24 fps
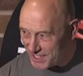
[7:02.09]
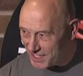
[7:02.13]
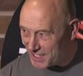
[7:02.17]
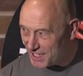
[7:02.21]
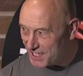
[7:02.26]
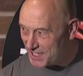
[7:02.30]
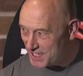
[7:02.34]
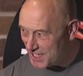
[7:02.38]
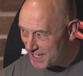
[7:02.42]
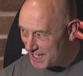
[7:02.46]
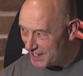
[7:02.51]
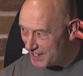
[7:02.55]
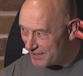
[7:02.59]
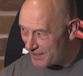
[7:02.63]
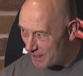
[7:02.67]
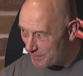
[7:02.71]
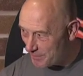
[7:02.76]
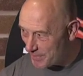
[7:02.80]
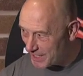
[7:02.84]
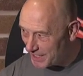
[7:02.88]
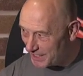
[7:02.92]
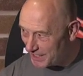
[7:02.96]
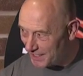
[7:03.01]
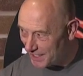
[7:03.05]
idea how
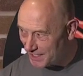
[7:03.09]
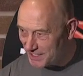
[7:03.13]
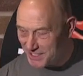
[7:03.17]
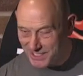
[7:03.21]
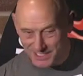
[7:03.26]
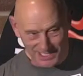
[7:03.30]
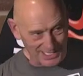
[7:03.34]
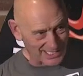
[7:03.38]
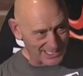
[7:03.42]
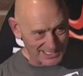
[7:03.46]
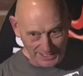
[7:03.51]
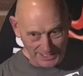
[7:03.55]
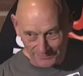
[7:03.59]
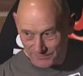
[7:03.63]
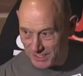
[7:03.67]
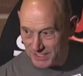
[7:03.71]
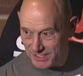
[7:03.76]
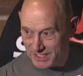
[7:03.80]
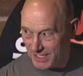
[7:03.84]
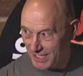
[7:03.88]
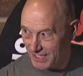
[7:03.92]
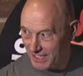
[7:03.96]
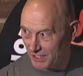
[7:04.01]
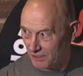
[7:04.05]
many lights I'd have to
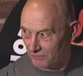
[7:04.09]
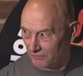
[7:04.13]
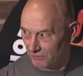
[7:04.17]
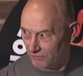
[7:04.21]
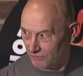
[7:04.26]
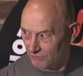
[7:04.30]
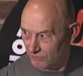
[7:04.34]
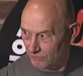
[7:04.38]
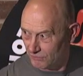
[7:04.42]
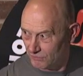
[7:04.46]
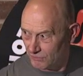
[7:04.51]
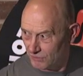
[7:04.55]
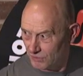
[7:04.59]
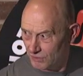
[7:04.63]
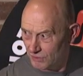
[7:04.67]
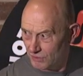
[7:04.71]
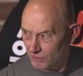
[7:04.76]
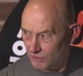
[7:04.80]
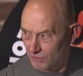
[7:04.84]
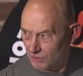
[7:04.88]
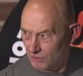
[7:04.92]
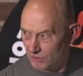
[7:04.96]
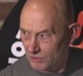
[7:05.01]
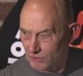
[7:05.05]
turn
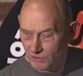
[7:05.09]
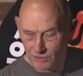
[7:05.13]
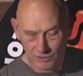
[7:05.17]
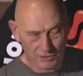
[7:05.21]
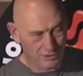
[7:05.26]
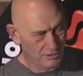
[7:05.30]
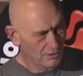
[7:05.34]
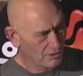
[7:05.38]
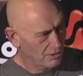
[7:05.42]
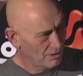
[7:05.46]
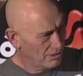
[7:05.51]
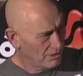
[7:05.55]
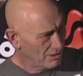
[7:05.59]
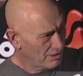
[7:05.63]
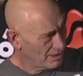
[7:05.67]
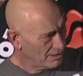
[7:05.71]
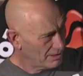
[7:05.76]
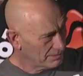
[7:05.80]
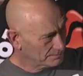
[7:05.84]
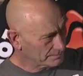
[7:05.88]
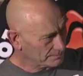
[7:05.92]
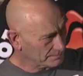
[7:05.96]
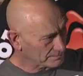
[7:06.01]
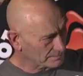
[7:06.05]

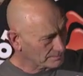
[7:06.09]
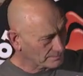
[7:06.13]
off?